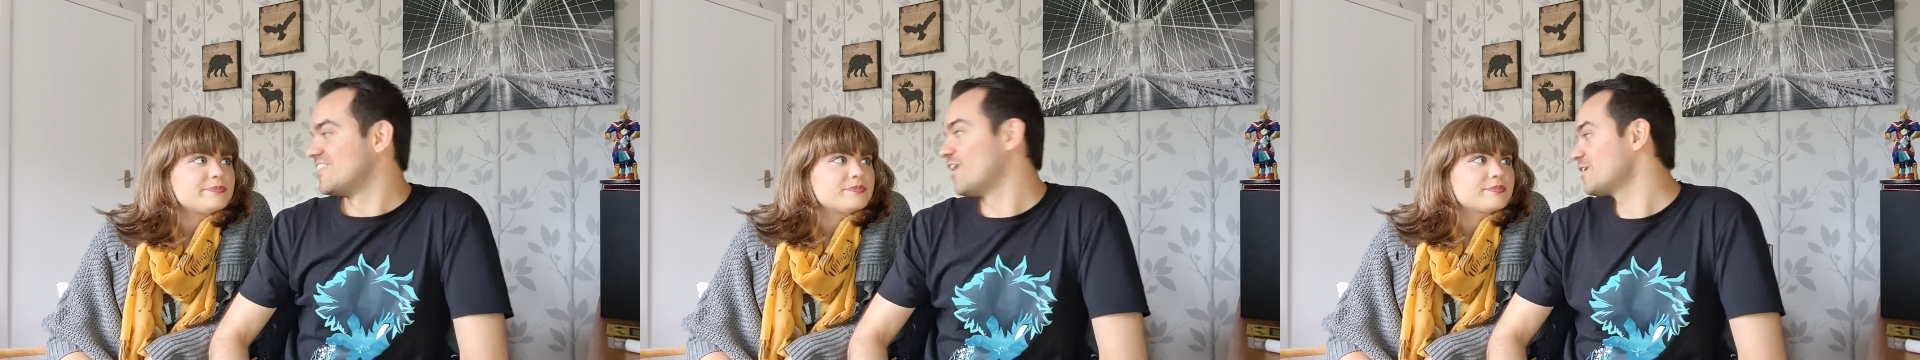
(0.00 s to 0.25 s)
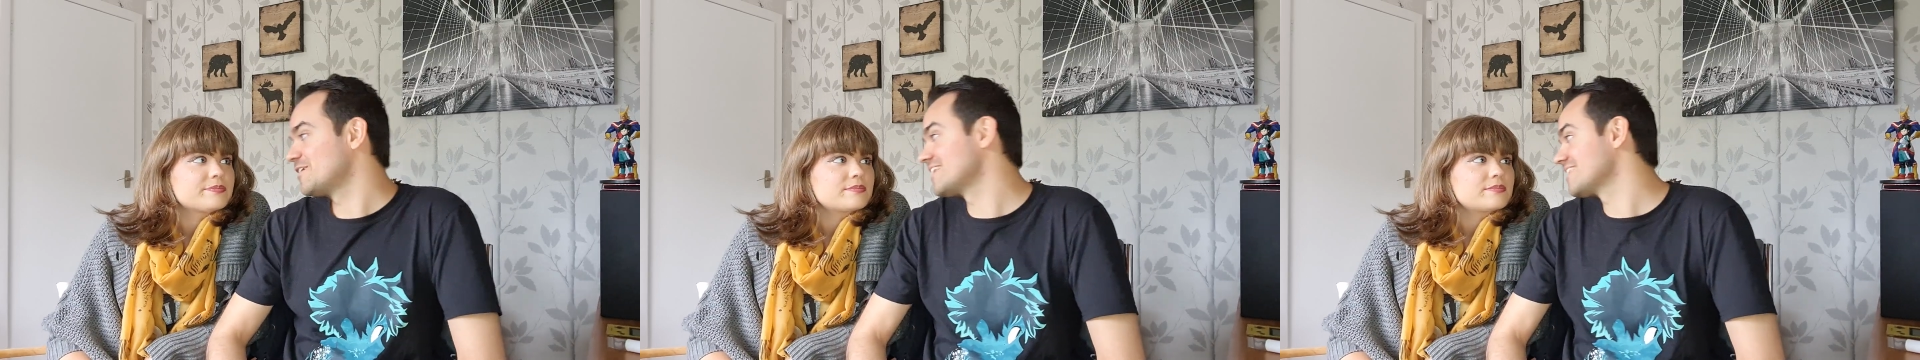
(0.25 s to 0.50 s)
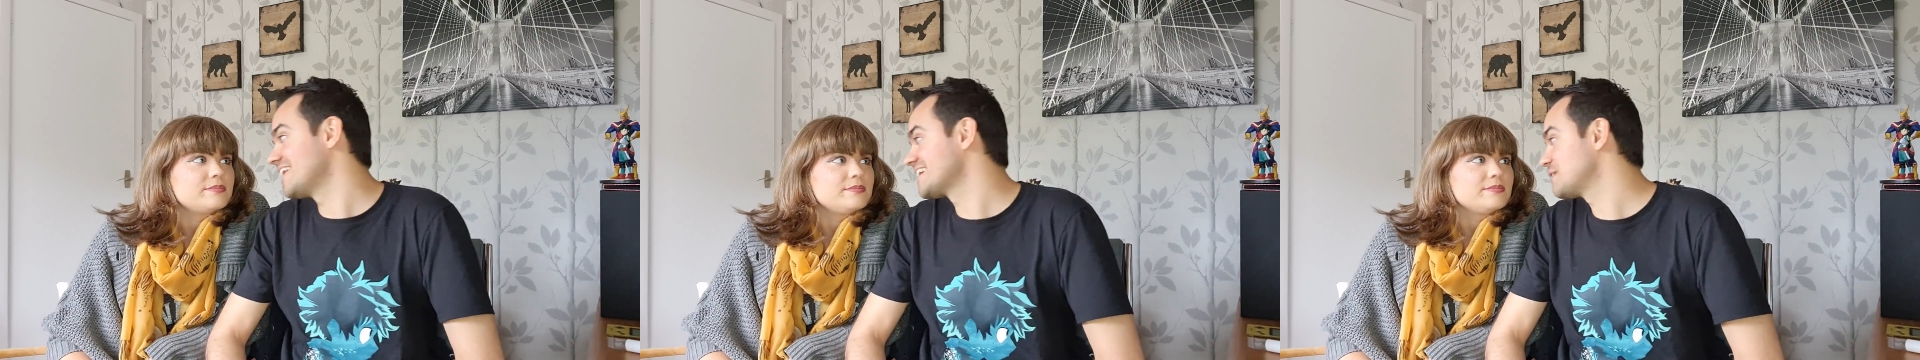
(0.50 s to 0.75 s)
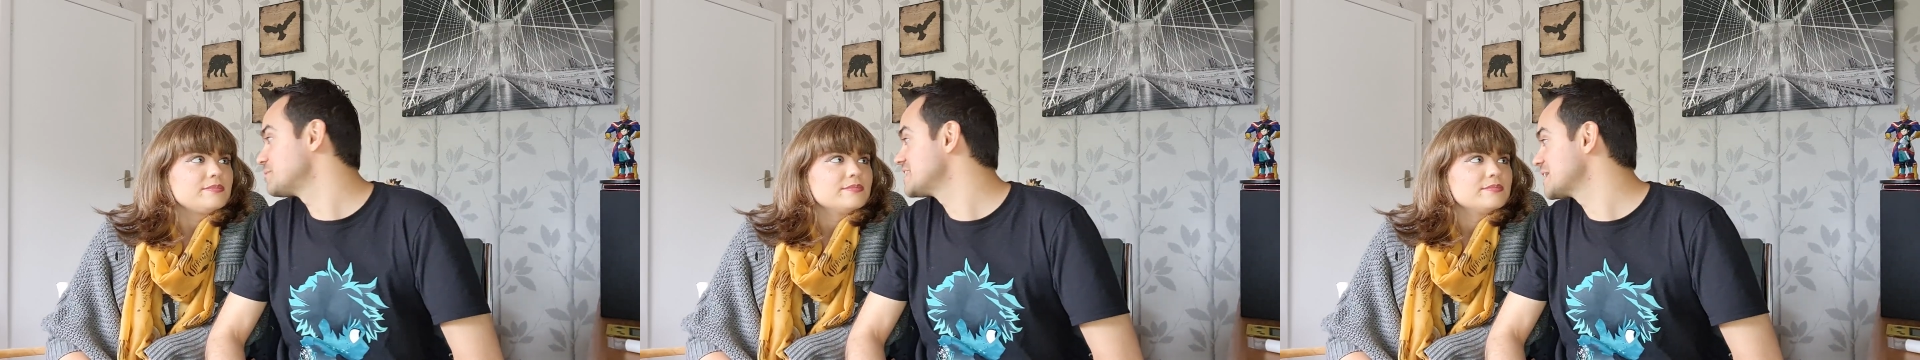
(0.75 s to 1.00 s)
Speaker 1: no, you didn't
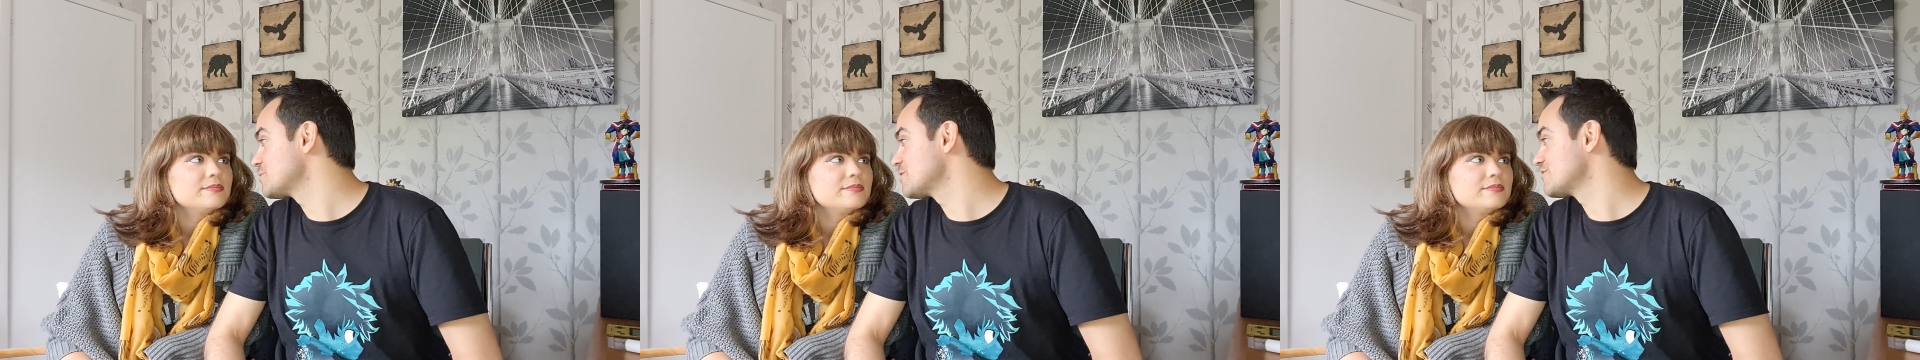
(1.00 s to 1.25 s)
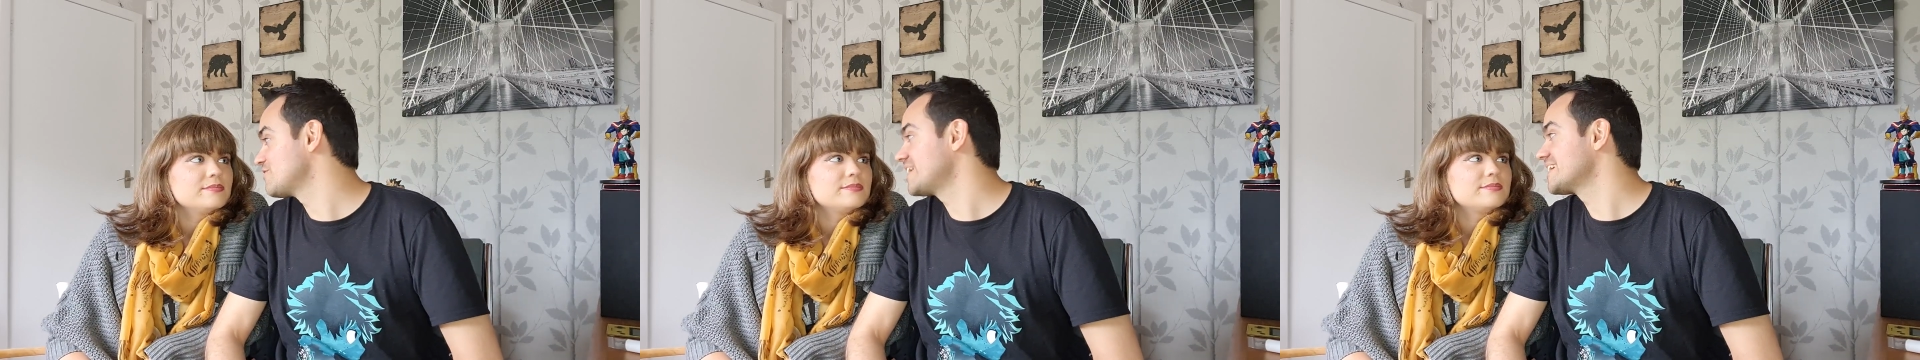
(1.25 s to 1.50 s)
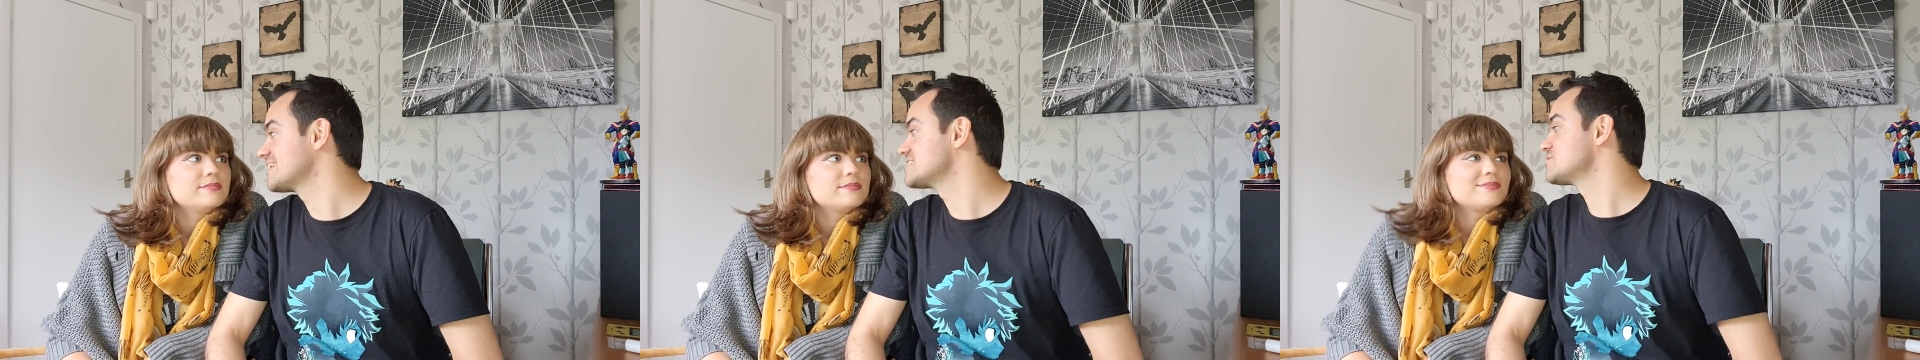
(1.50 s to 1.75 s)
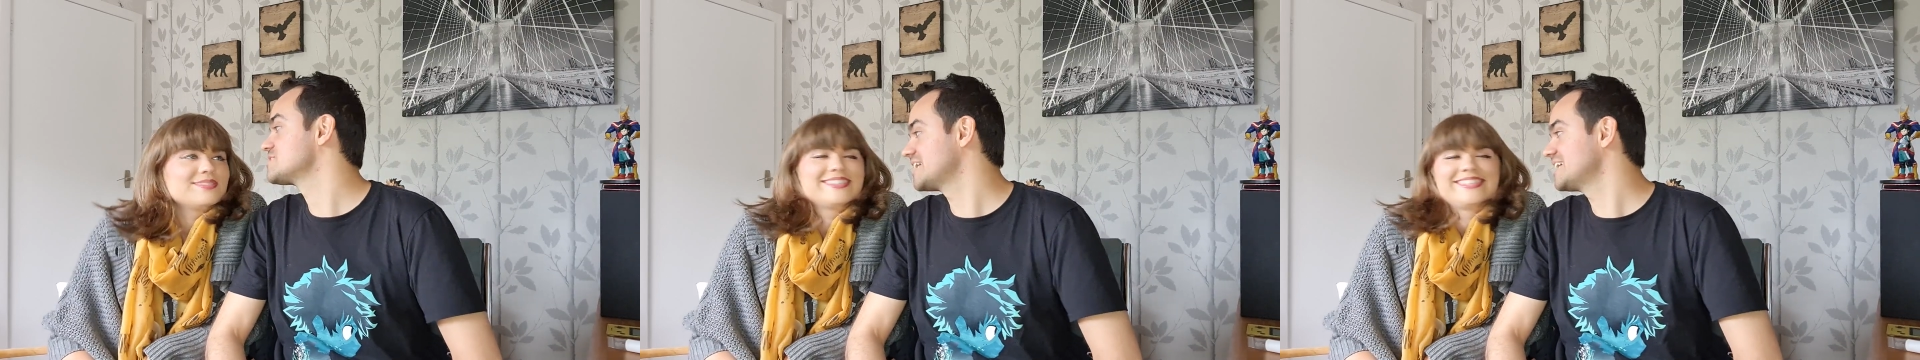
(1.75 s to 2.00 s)
like it when they were fighting
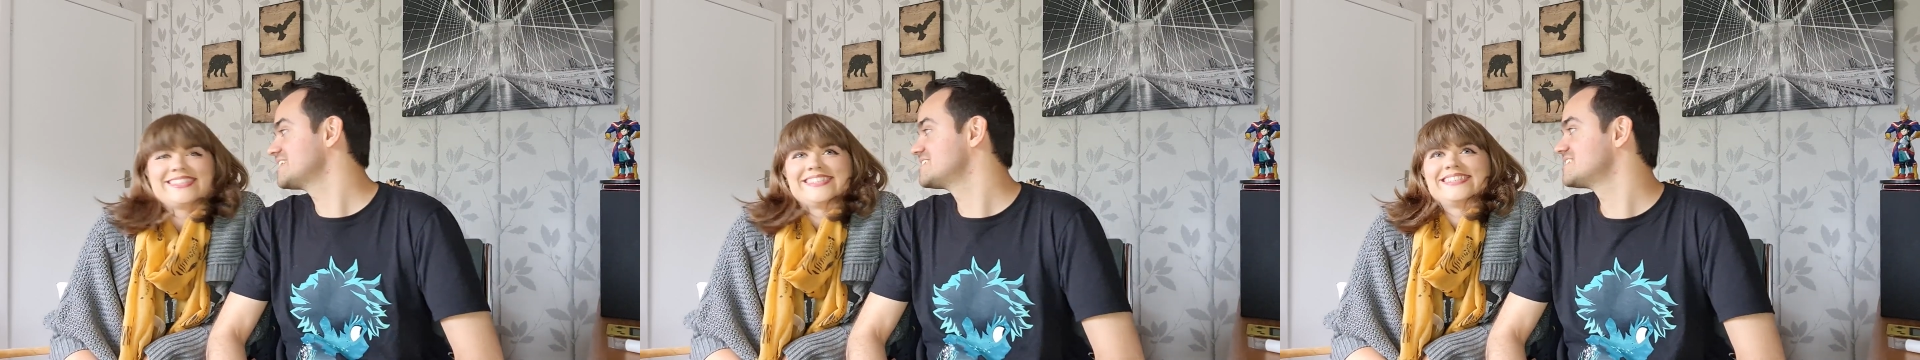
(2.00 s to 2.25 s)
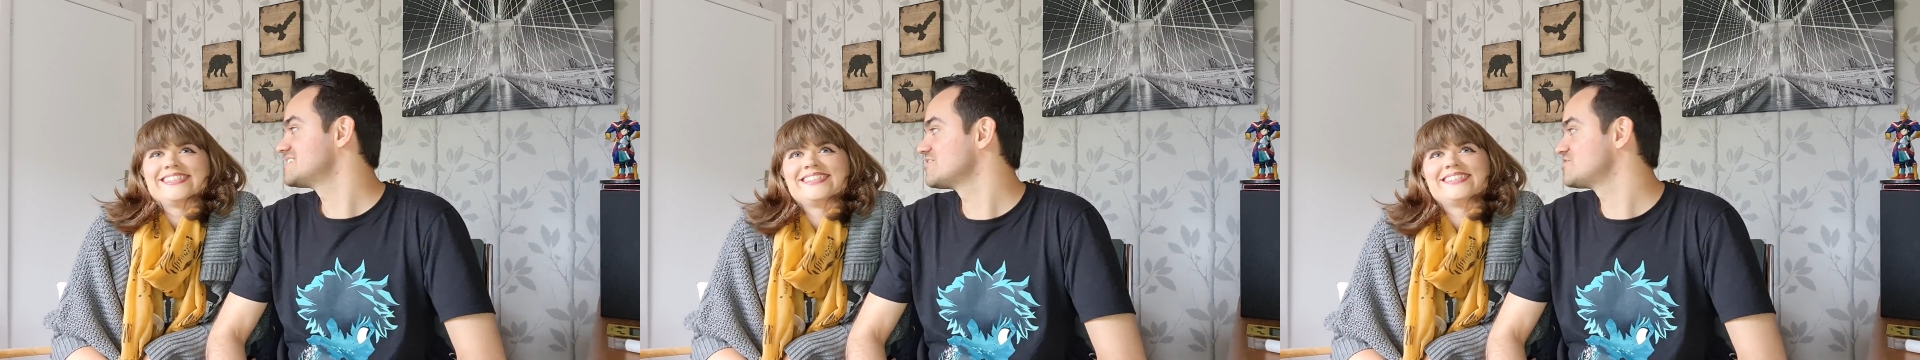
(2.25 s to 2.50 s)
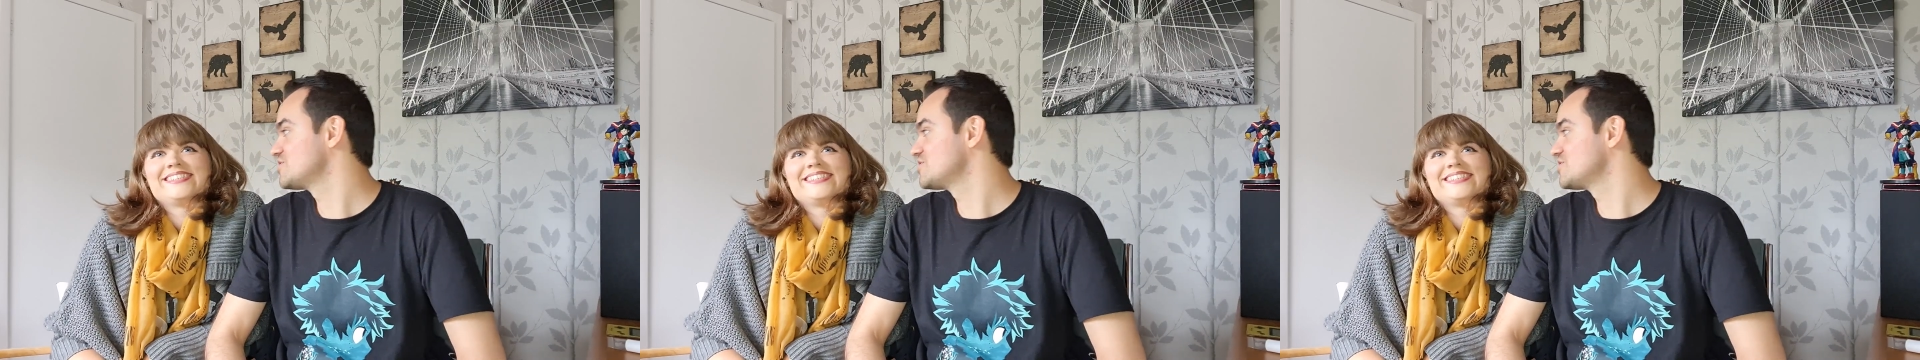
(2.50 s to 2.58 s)
against those kids, those